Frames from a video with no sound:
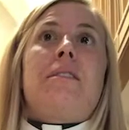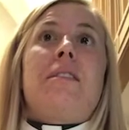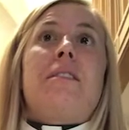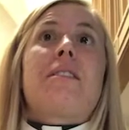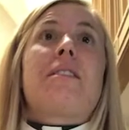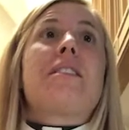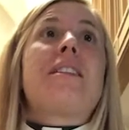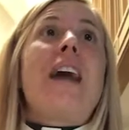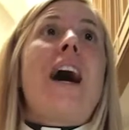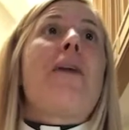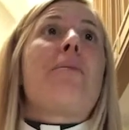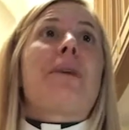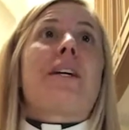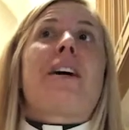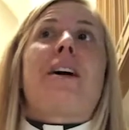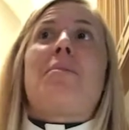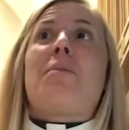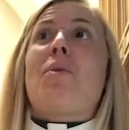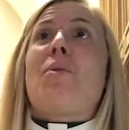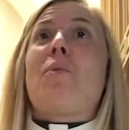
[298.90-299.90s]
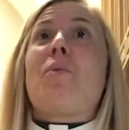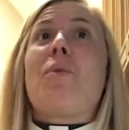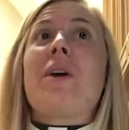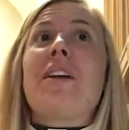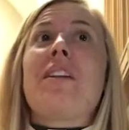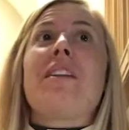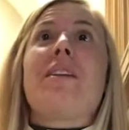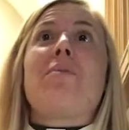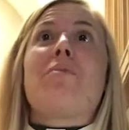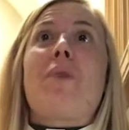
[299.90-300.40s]
It's now become a
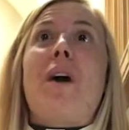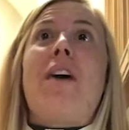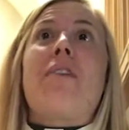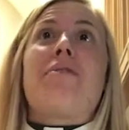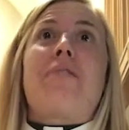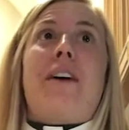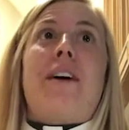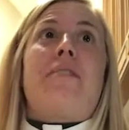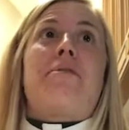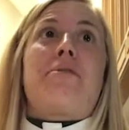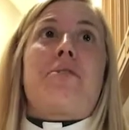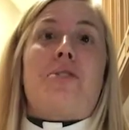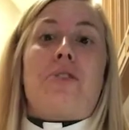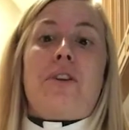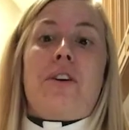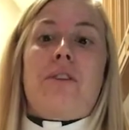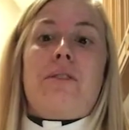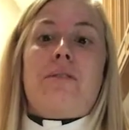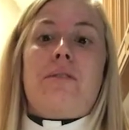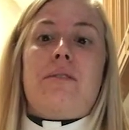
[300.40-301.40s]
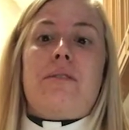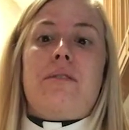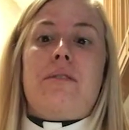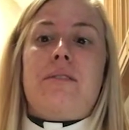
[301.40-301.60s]
really rough afternoon.